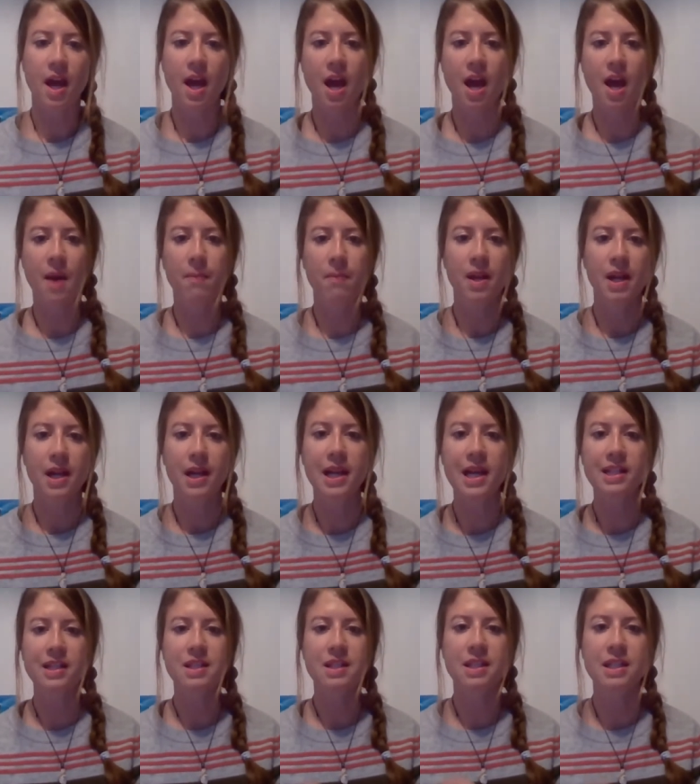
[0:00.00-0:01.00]
Um,
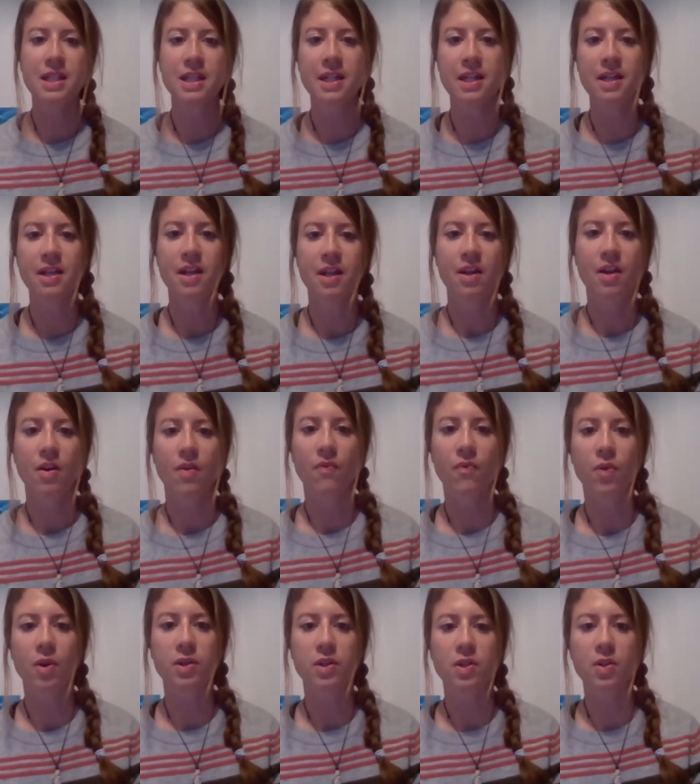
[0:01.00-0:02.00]
let's see
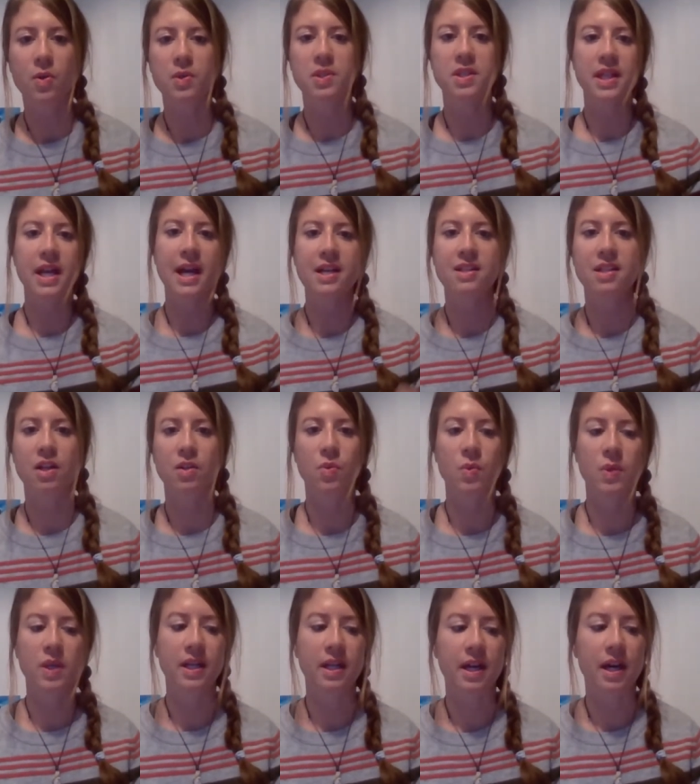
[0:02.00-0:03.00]
what those guys are
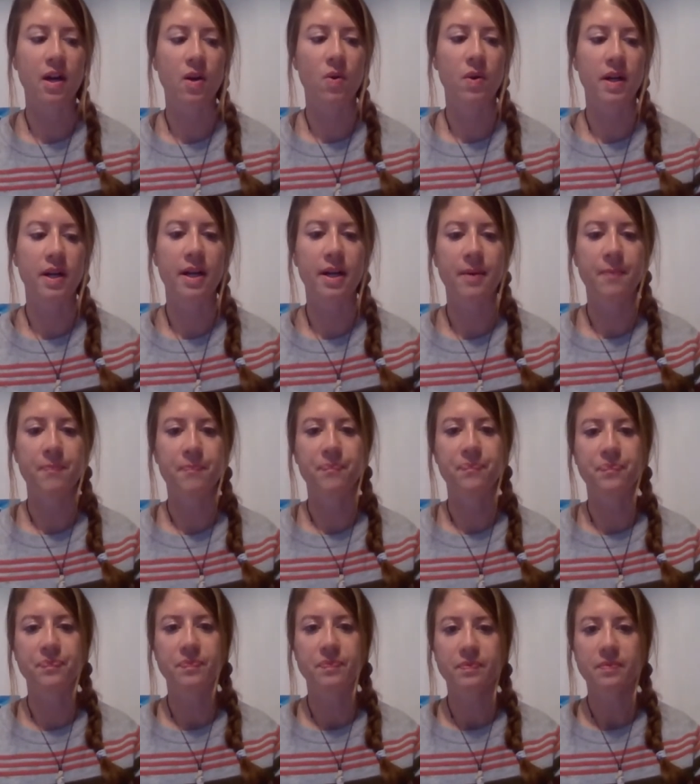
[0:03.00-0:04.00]
doing now. Right.
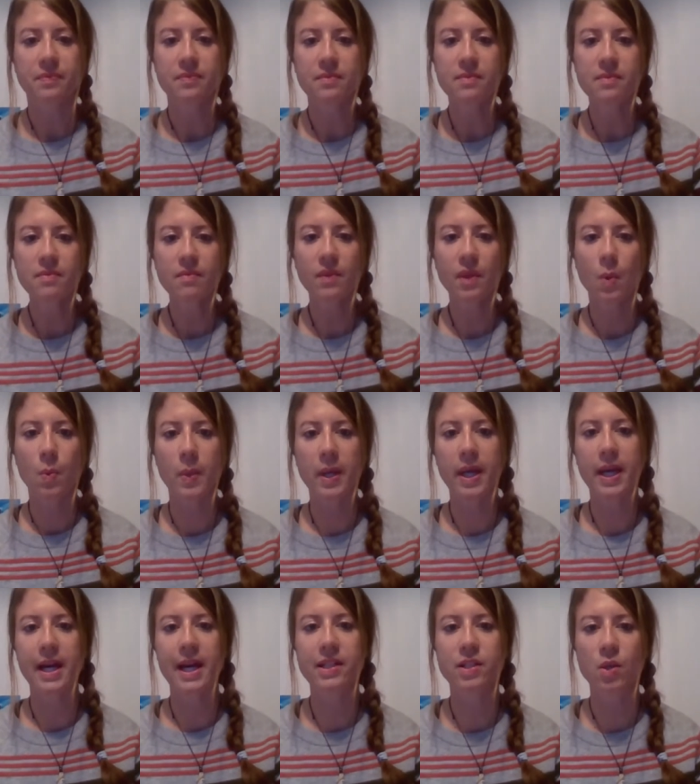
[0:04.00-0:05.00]
Um, we
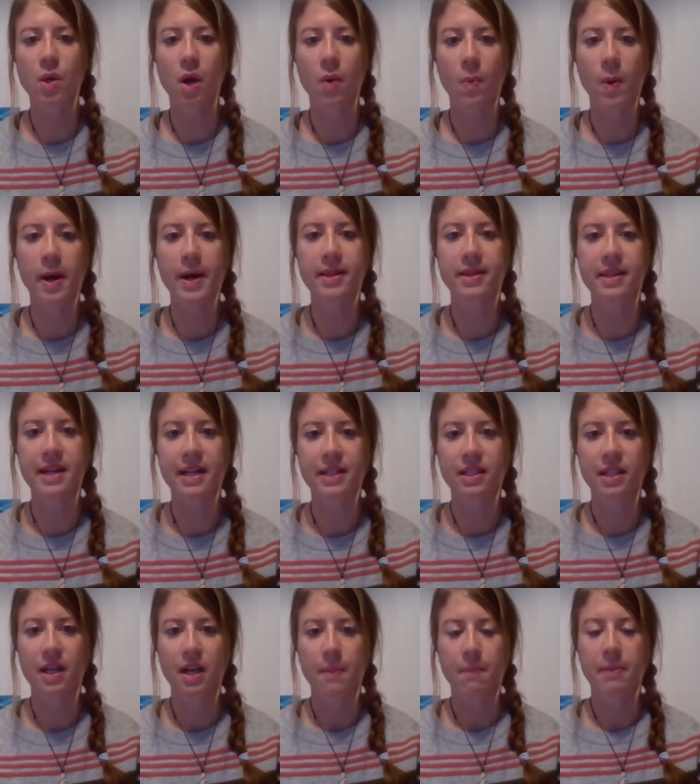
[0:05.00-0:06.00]
had to avoid that,
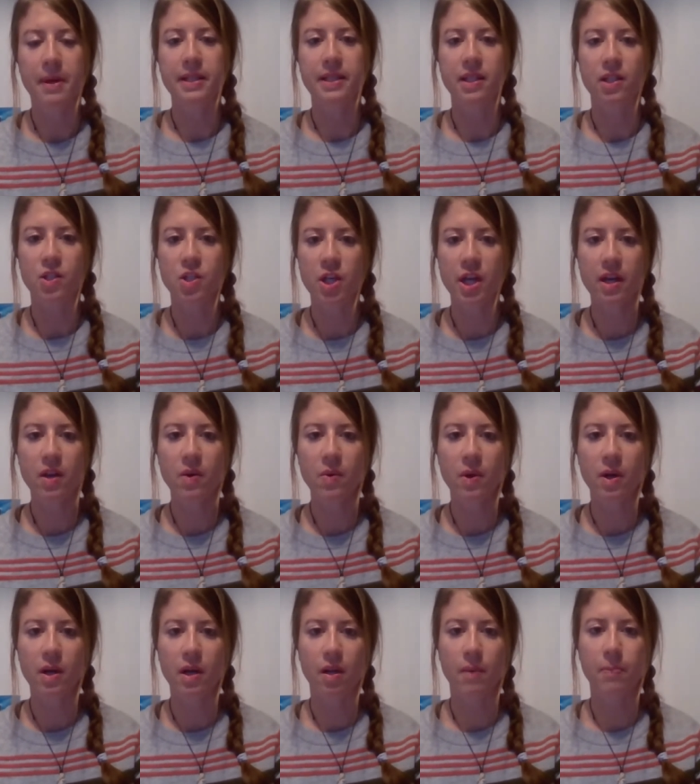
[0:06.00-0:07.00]
but in
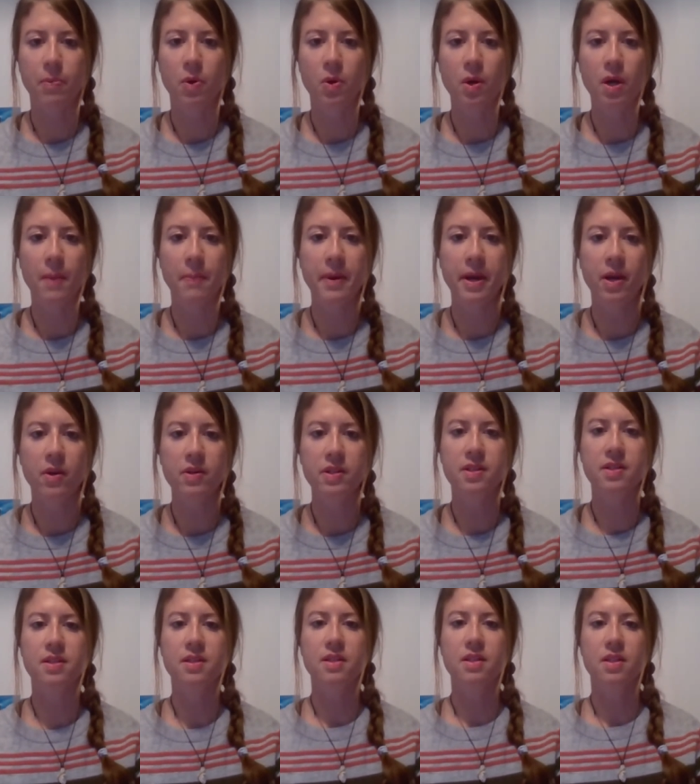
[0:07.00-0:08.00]
general, a polar bear
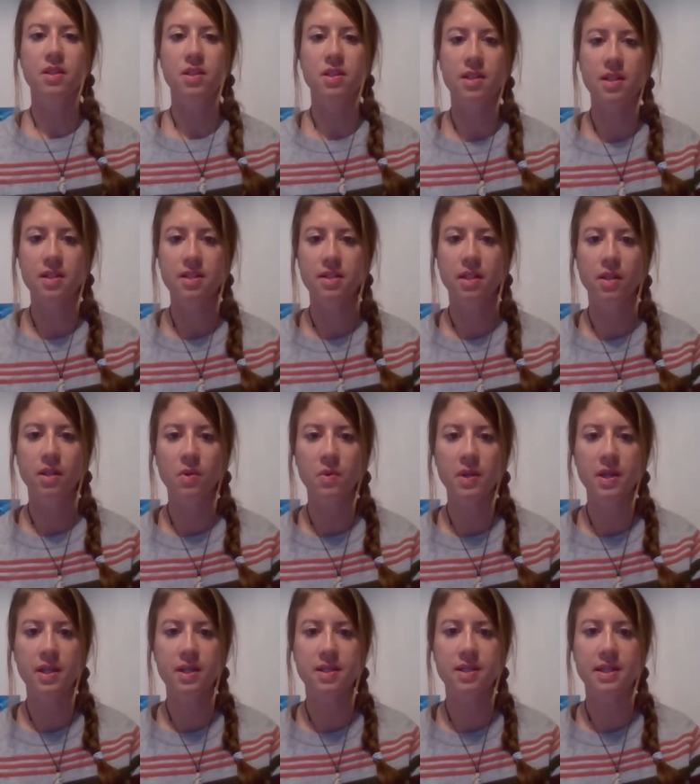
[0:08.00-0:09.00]
is just
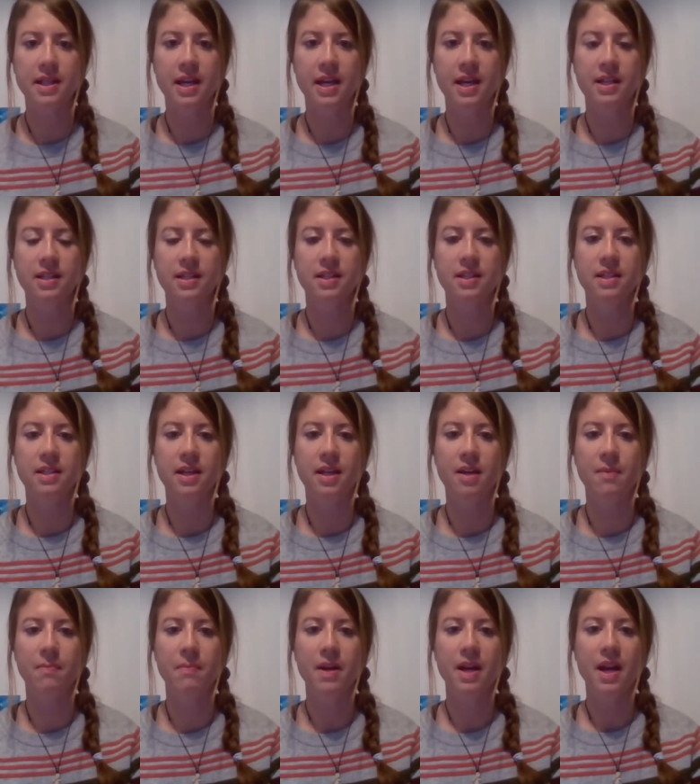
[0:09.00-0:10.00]
curious. And
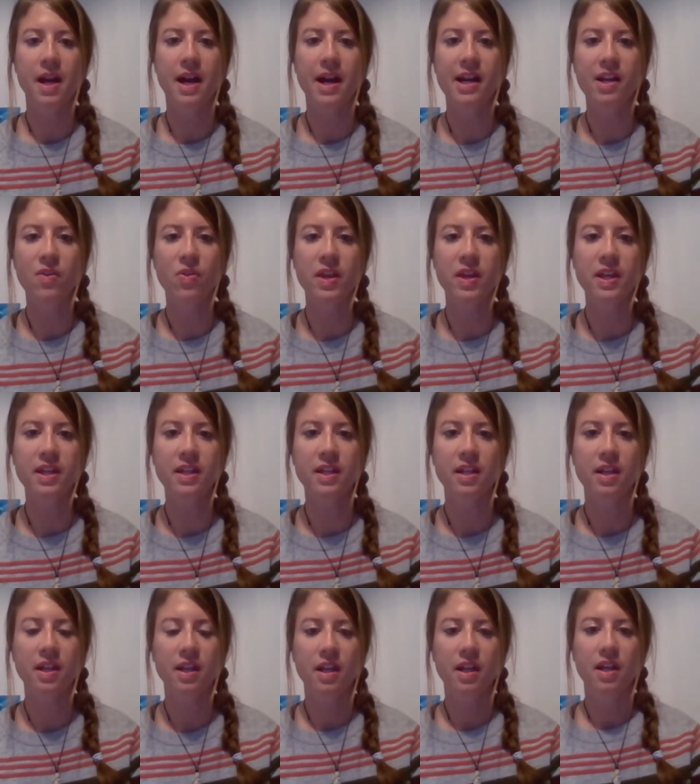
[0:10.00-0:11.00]
um, I think
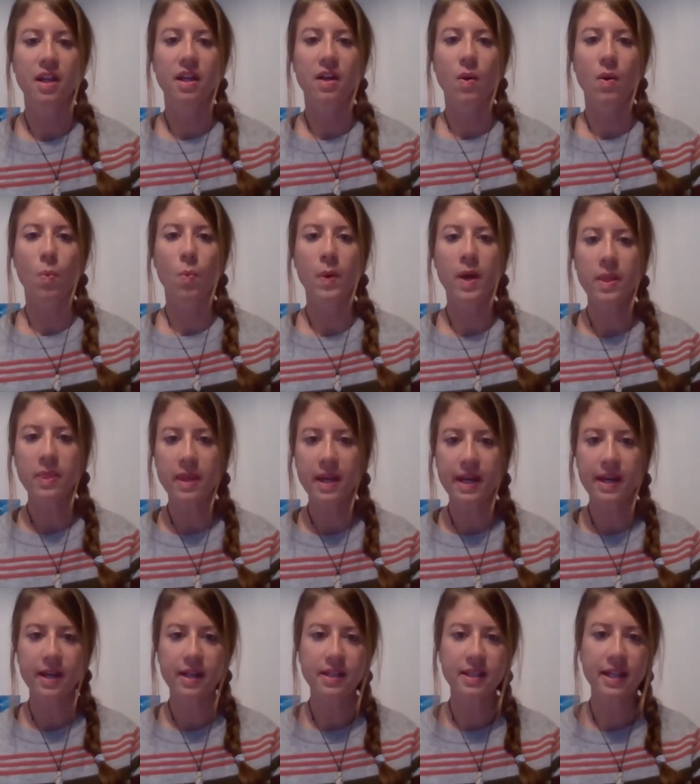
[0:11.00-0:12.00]
when
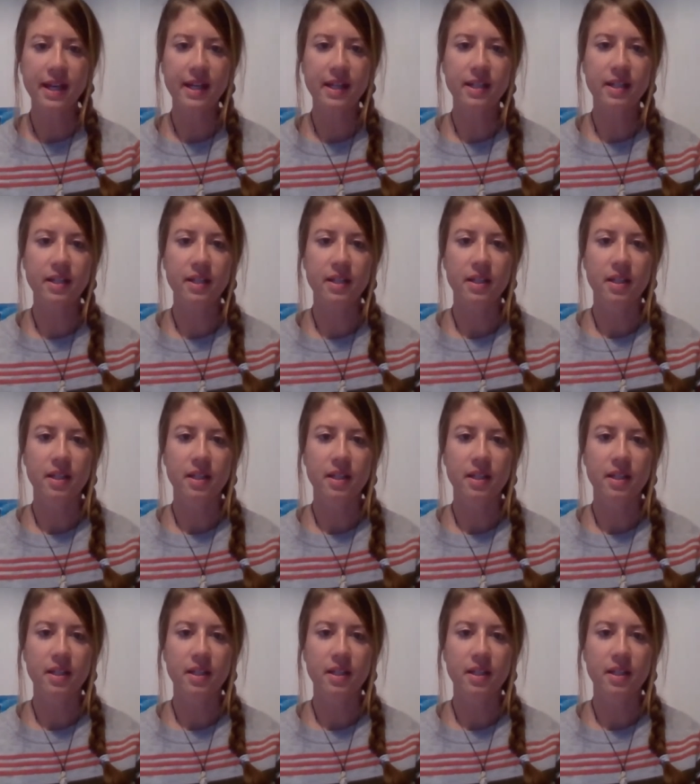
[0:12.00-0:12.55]
they attack,